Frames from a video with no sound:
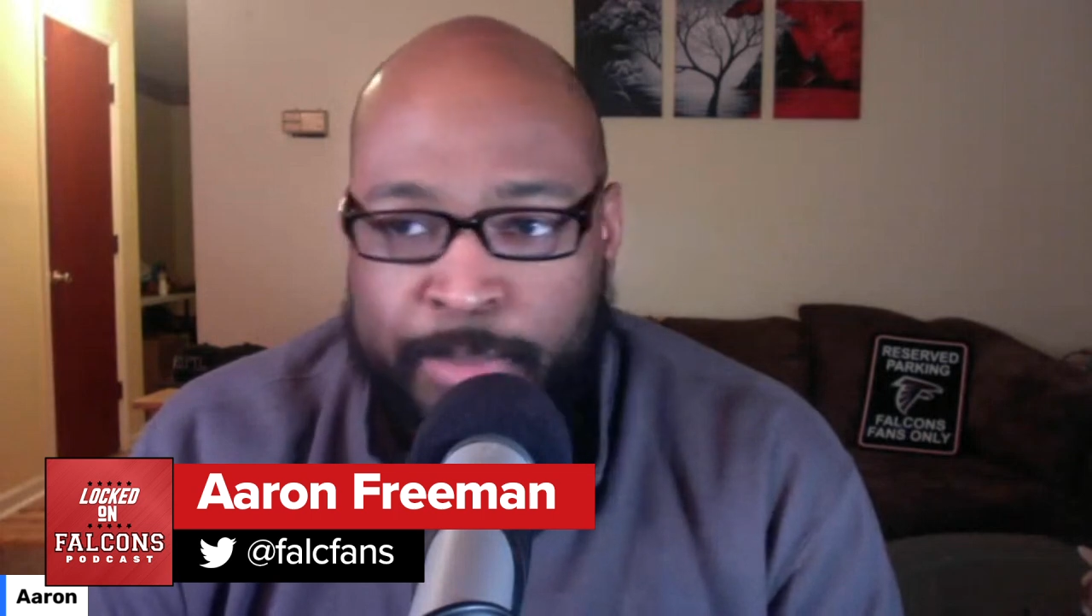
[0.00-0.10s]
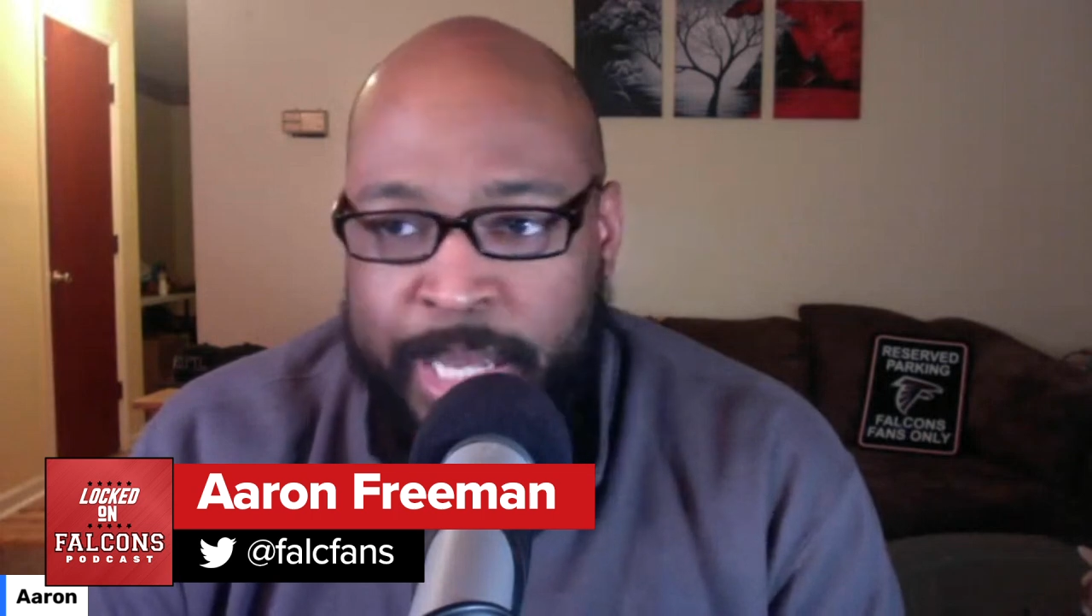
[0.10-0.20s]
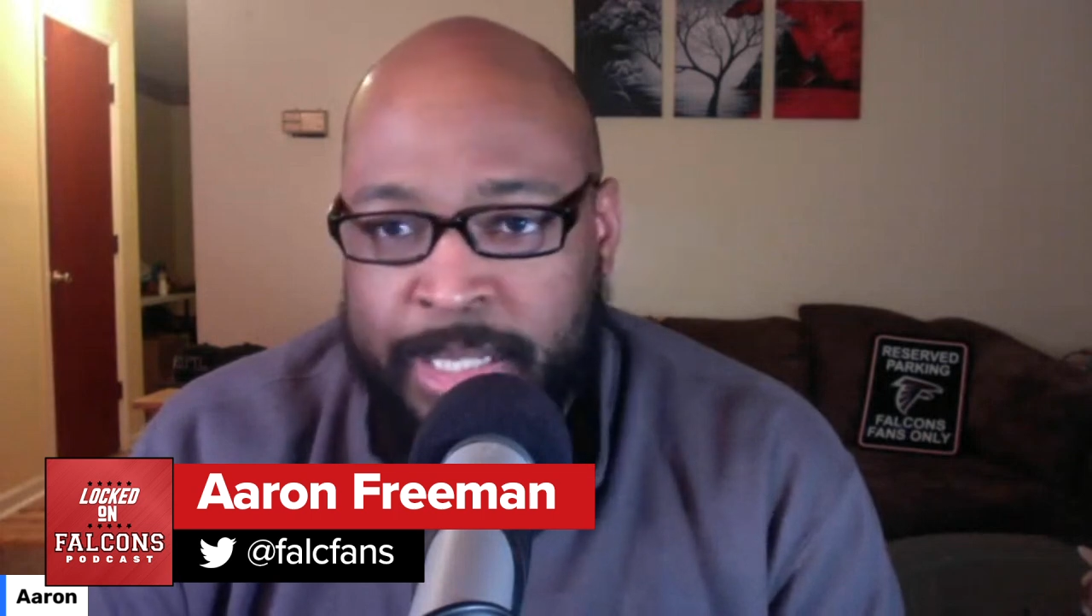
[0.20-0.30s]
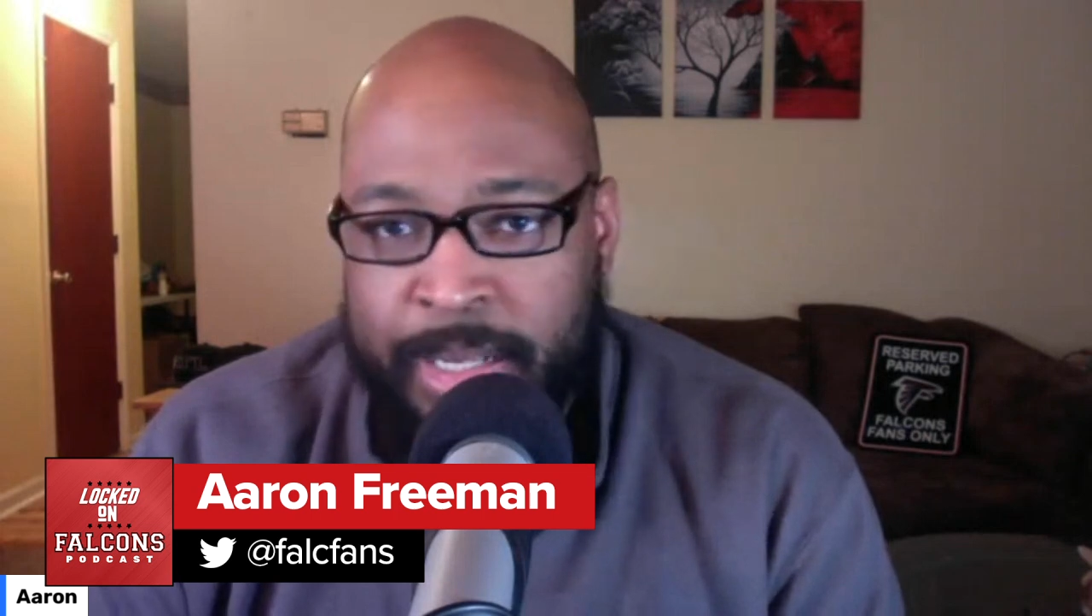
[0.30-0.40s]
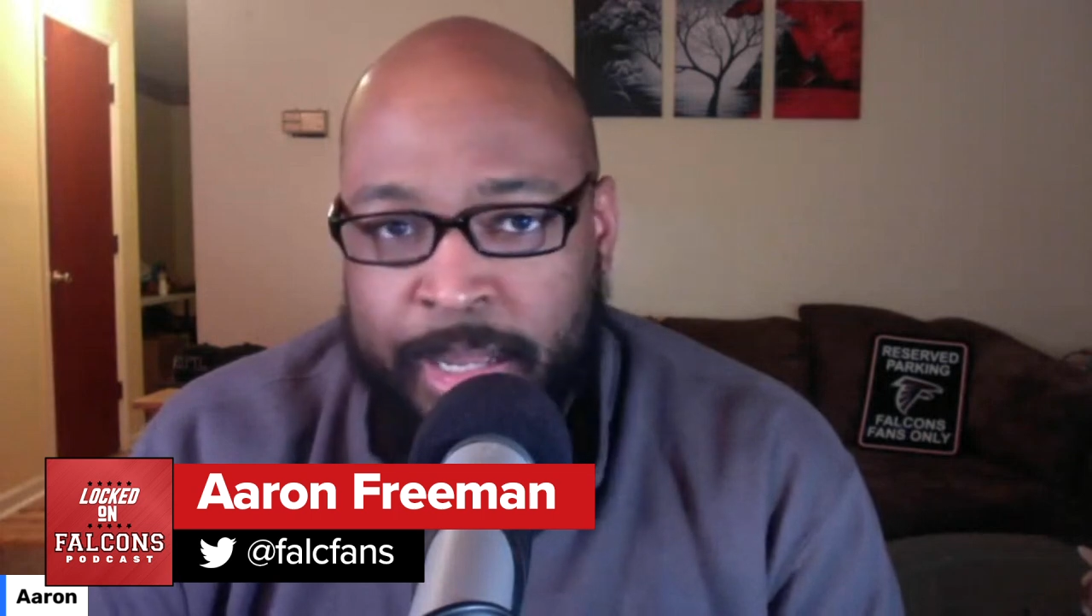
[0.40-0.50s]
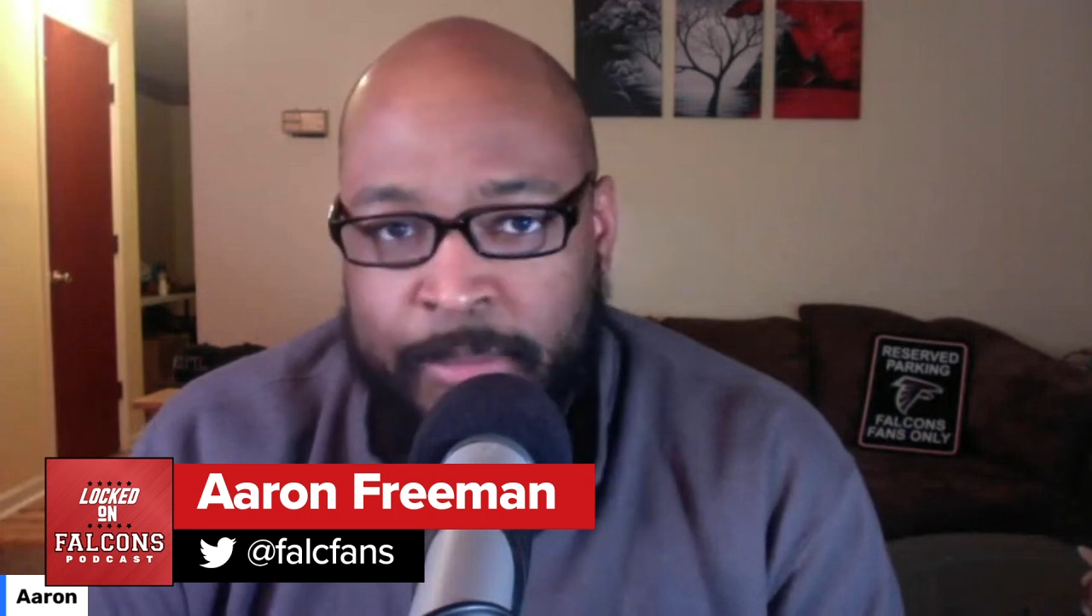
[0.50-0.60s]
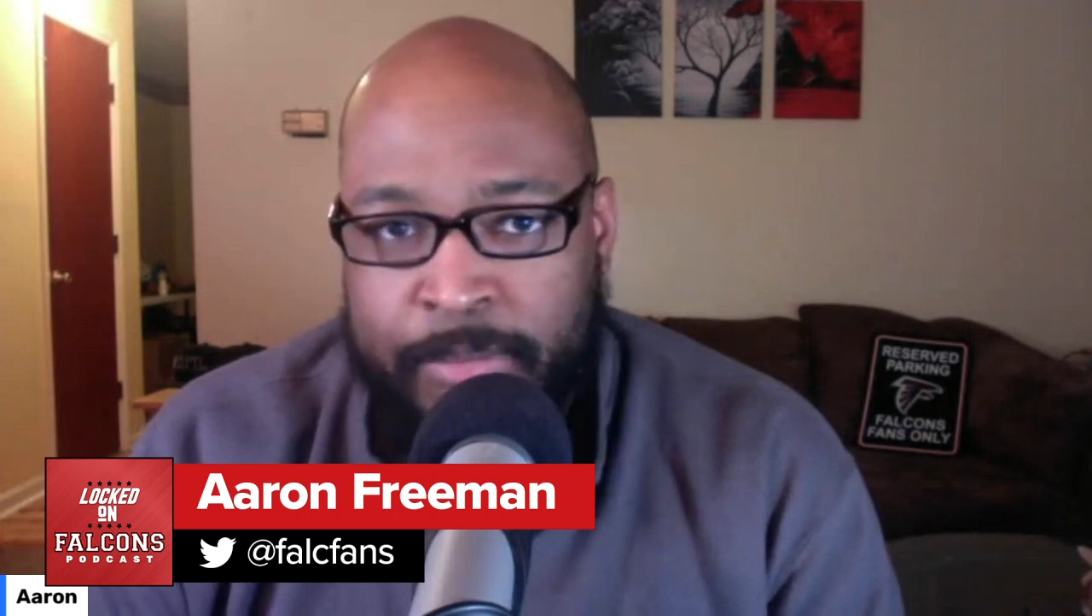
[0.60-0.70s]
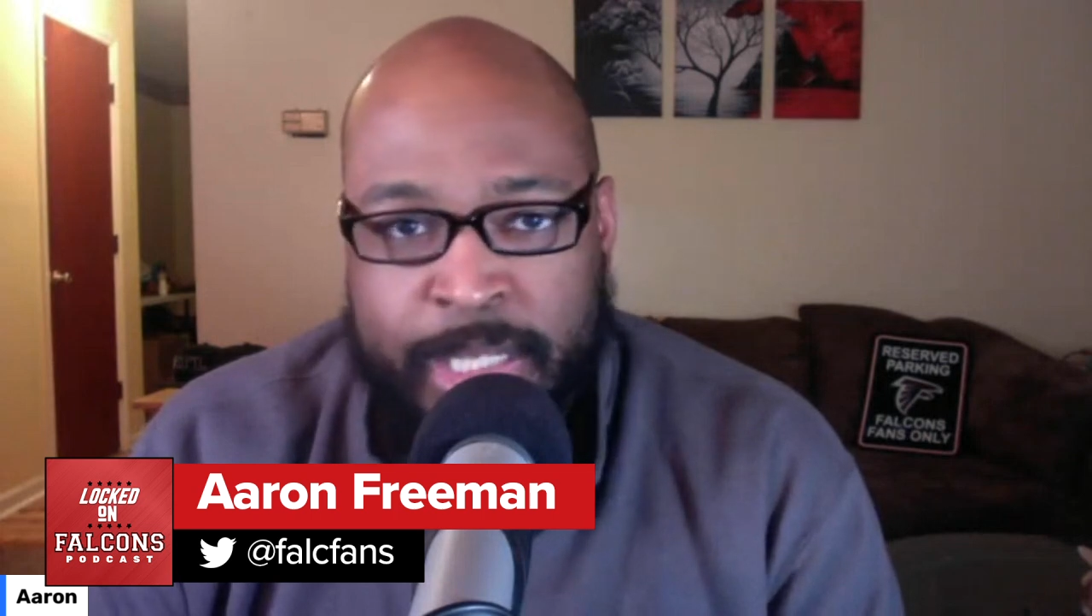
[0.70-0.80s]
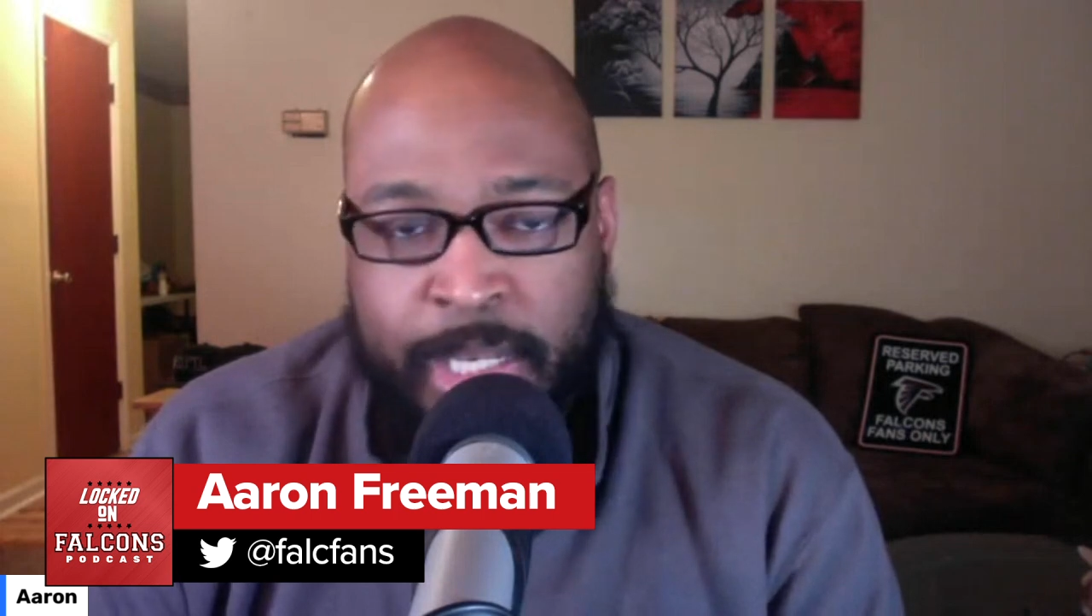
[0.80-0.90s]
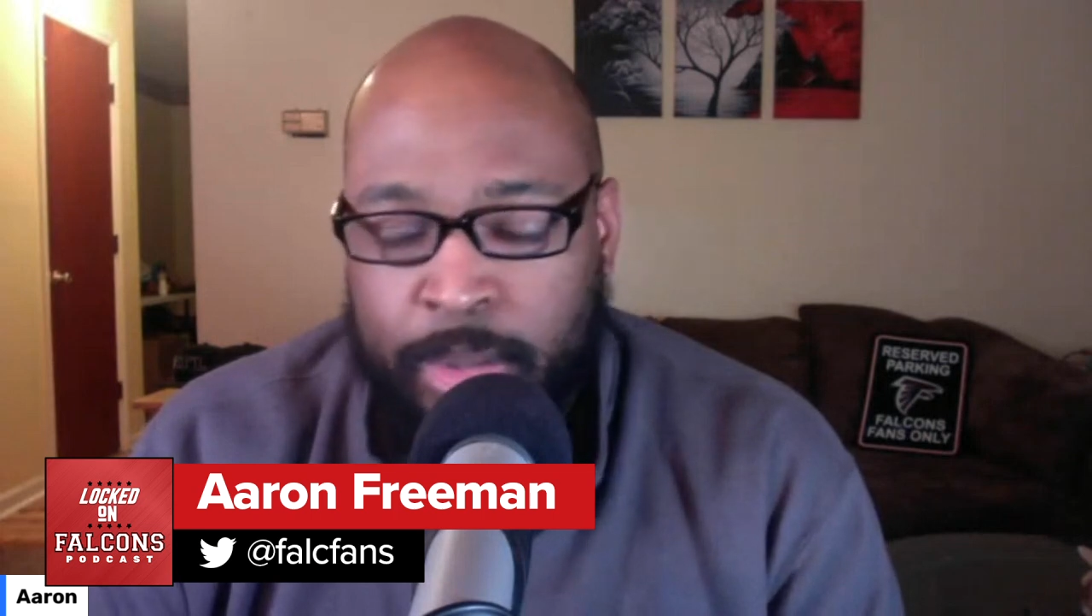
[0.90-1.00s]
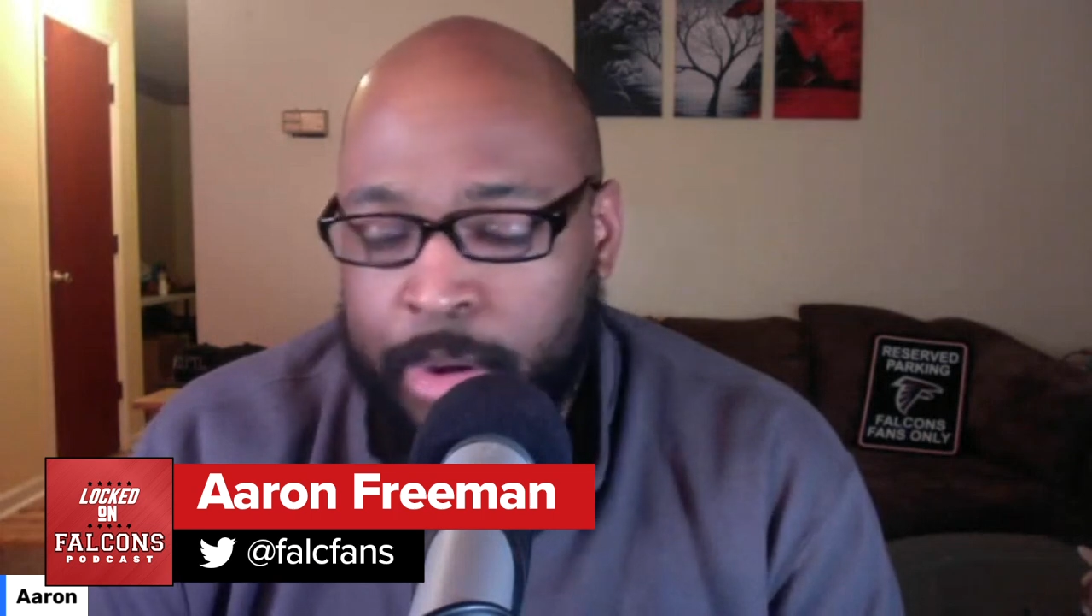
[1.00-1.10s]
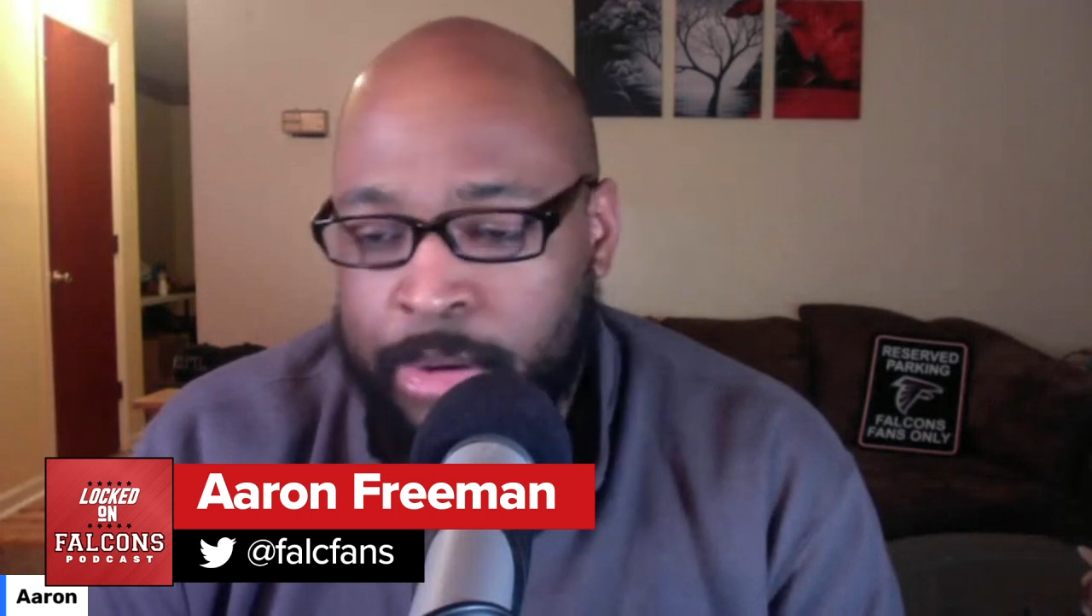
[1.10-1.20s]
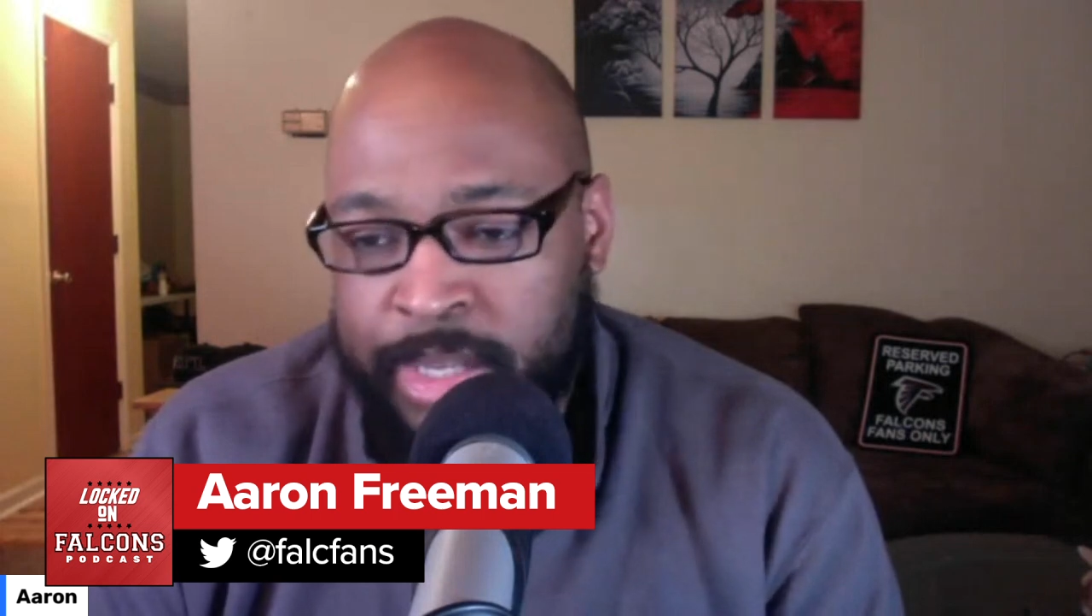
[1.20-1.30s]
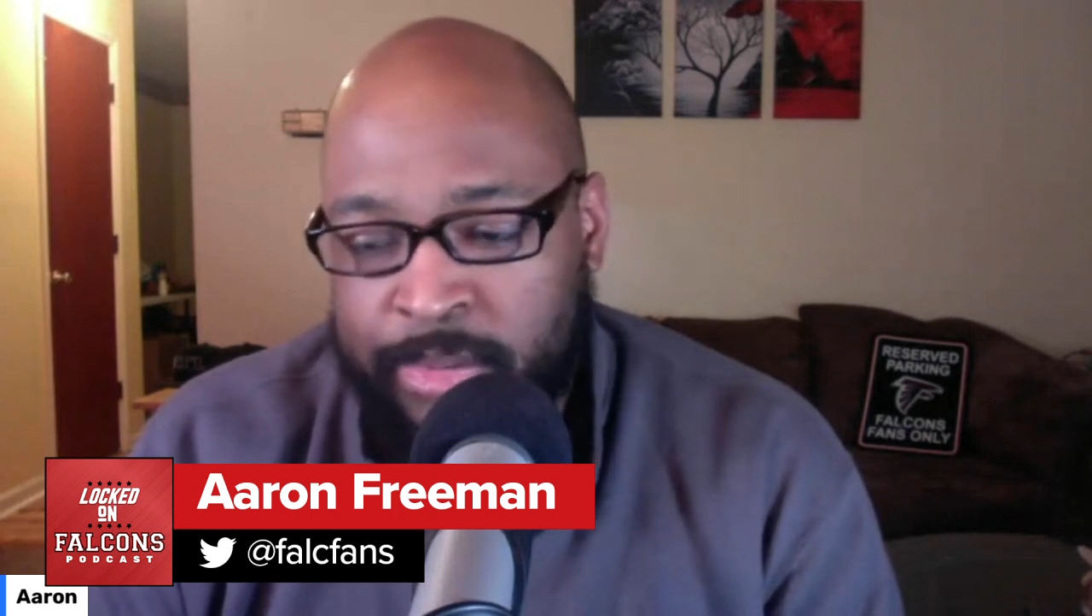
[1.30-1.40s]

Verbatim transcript: basically missing throws.